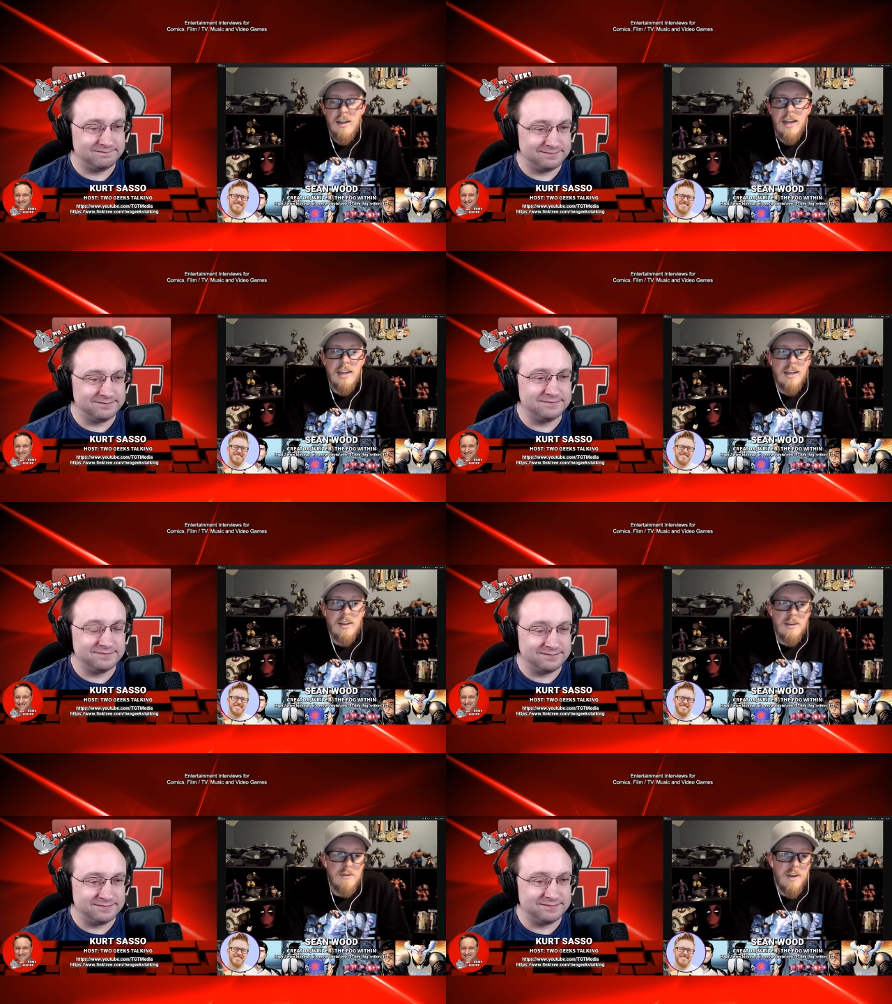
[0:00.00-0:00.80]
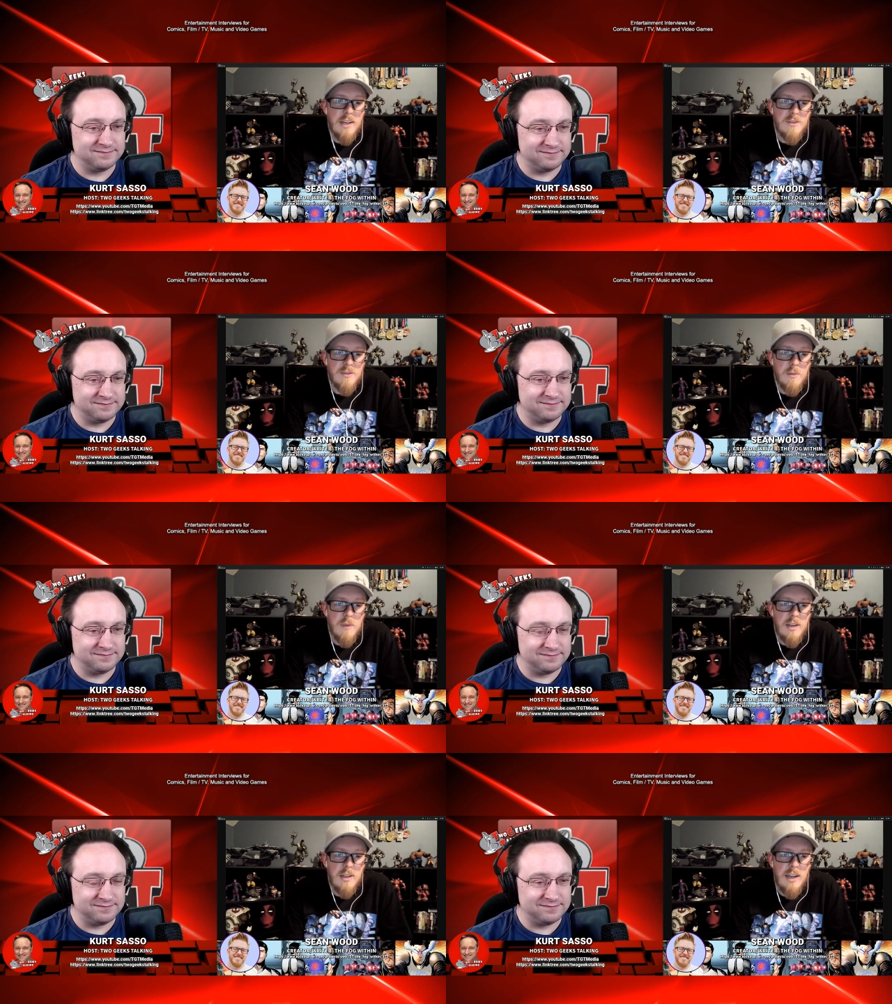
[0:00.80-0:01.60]
Speaker 1: I got advice from
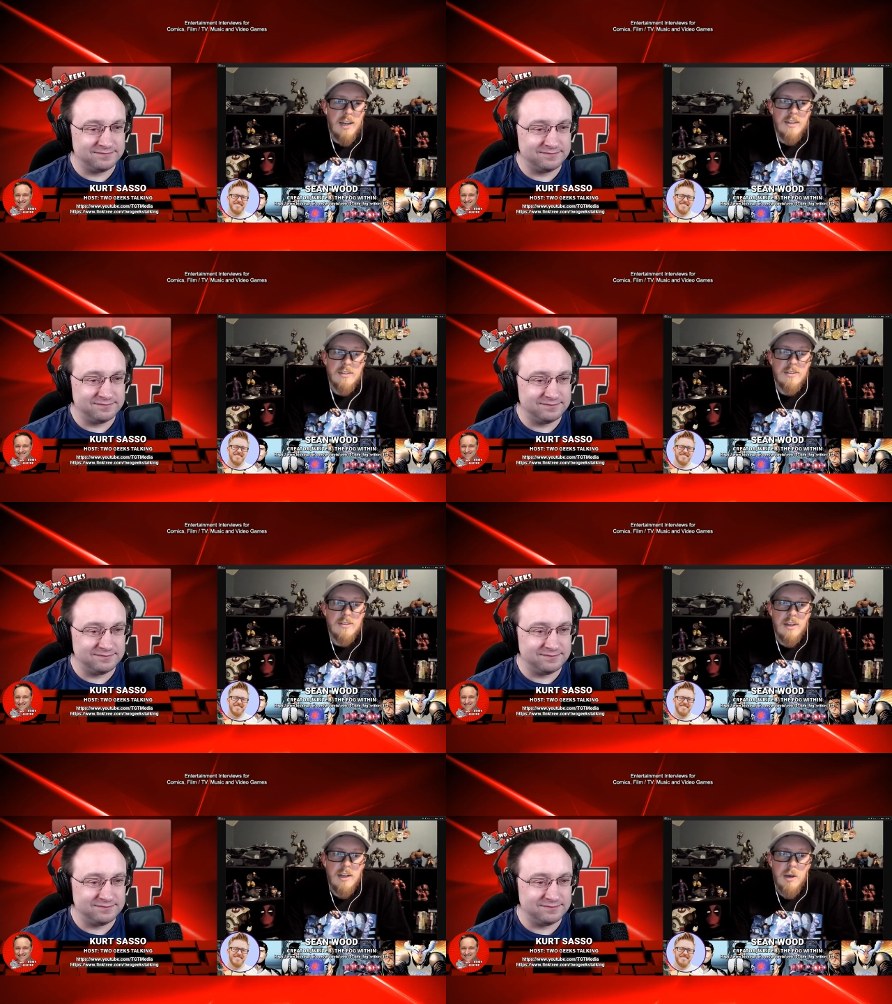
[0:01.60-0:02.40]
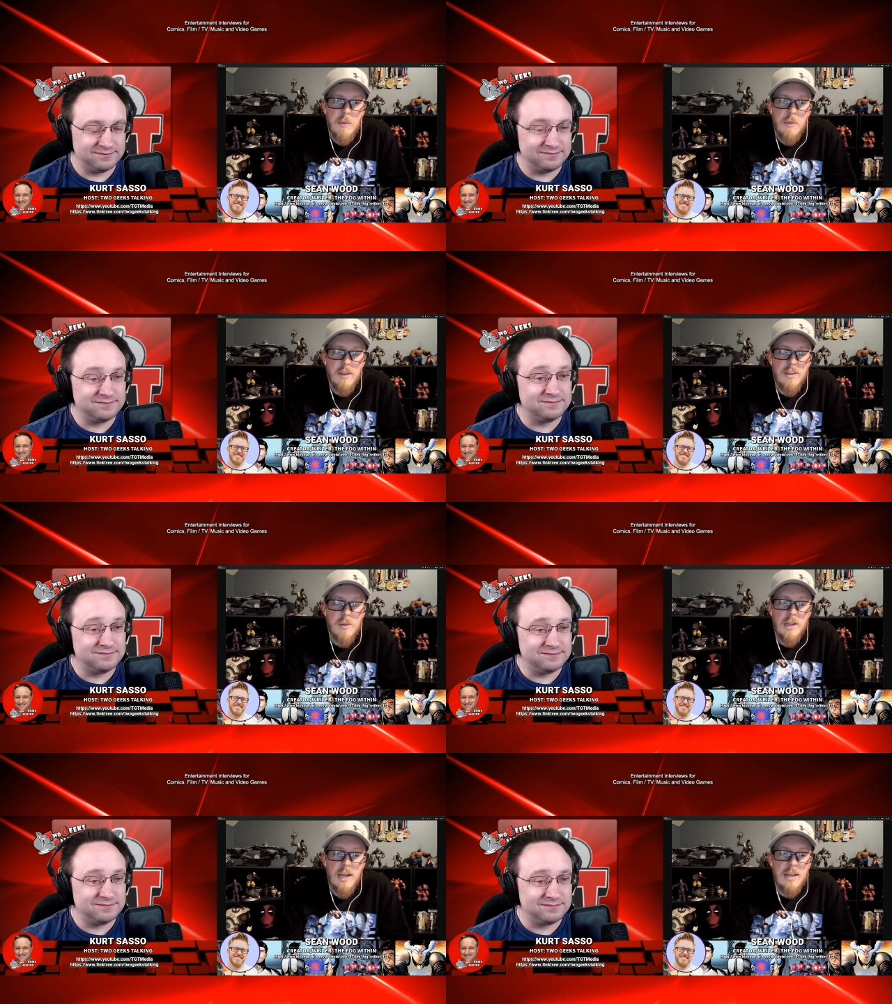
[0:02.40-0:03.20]
indie guys, and
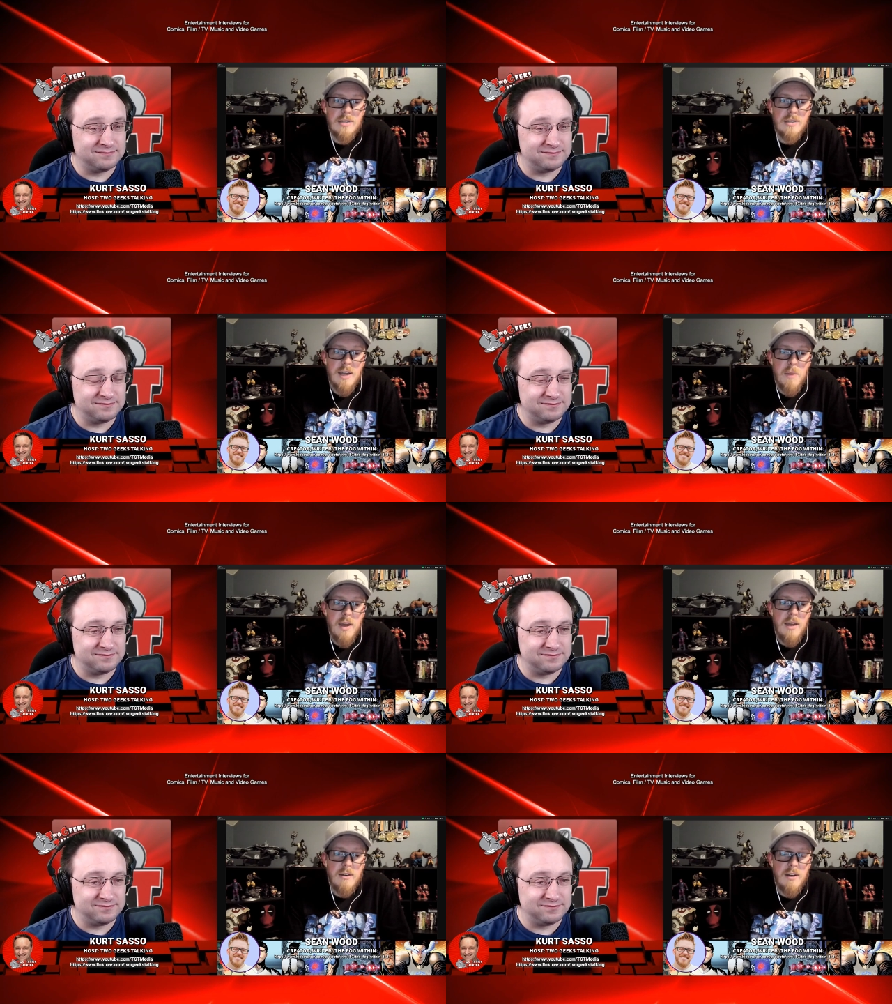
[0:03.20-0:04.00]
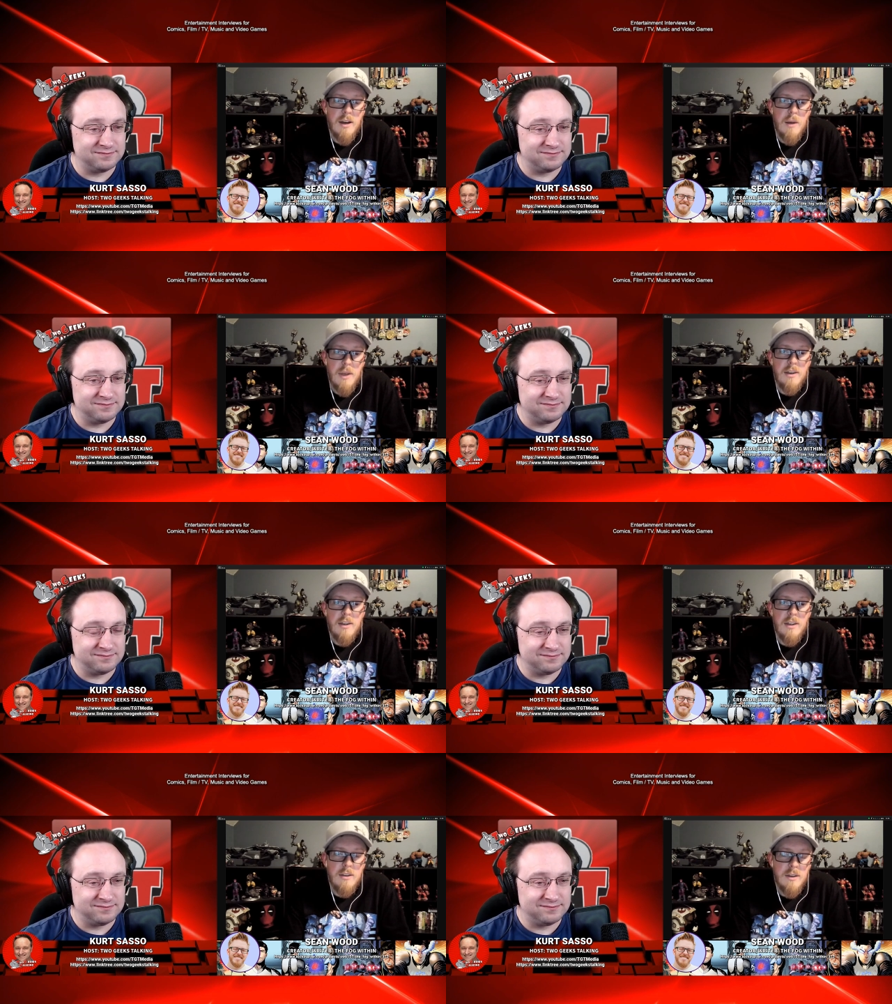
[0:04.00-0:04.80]
some of the guys that I met from
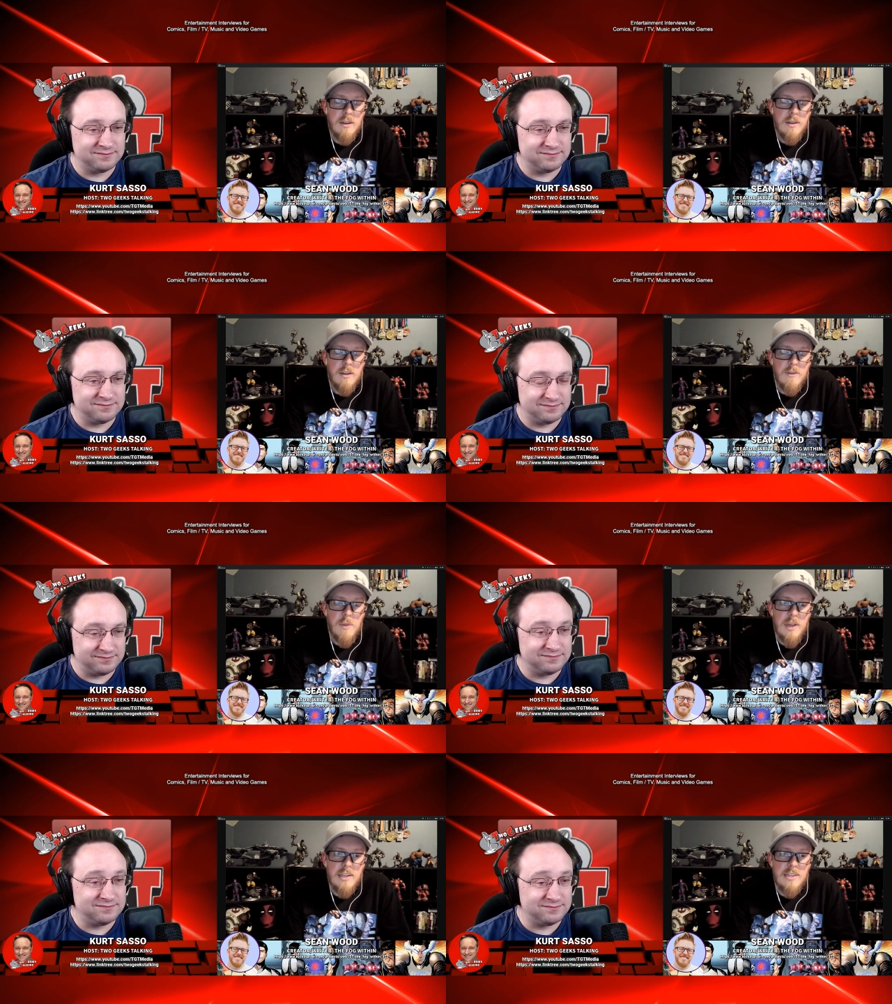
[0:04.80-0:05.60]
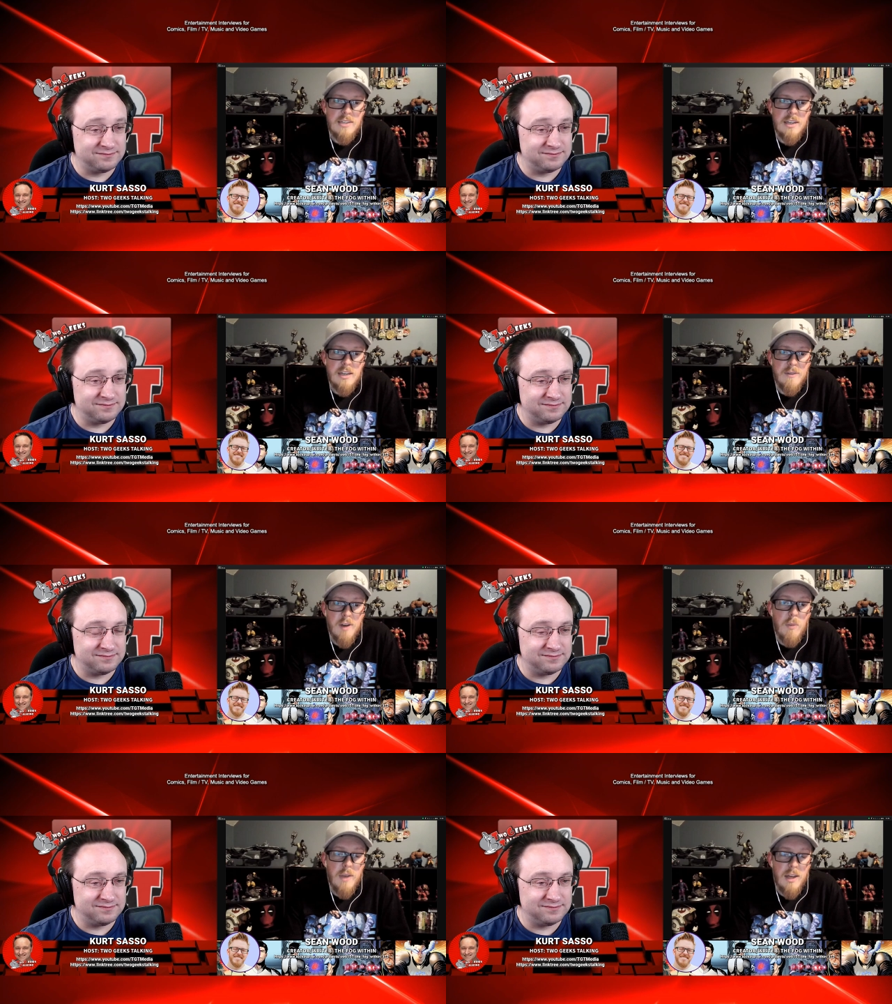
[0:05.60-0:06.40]
the indie scene have
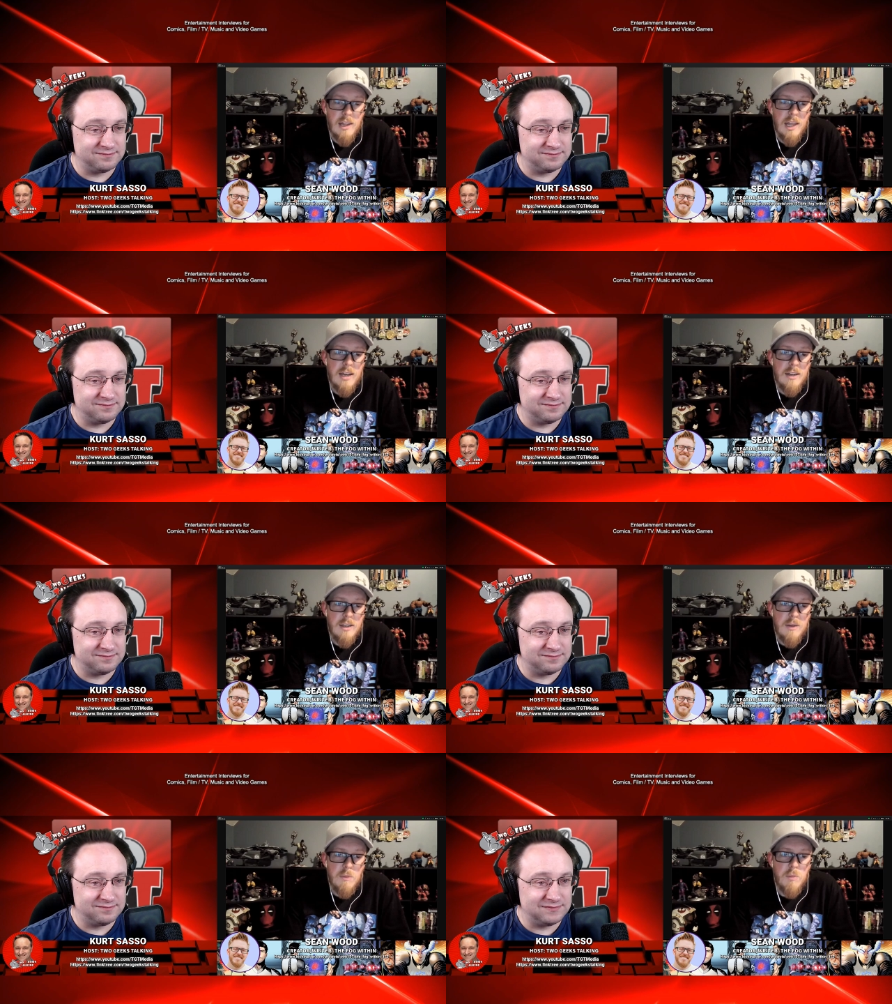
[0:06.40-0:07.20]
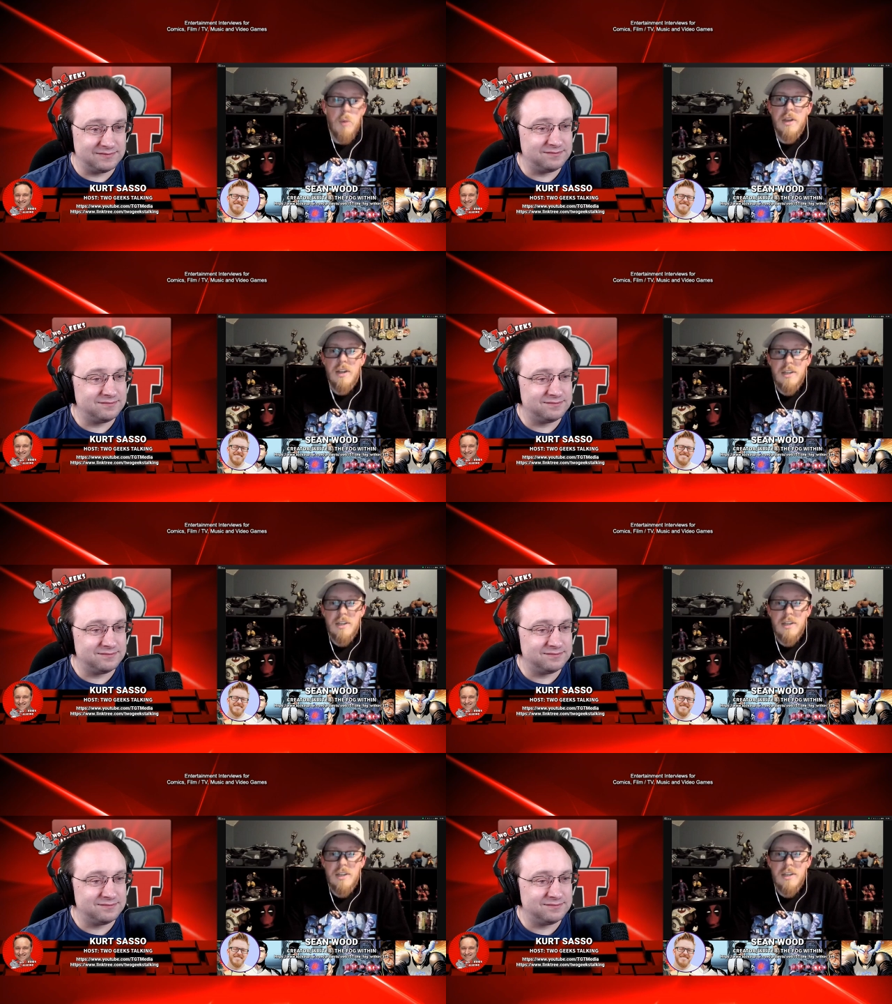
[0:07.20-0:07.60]
helped me out a lot and put me in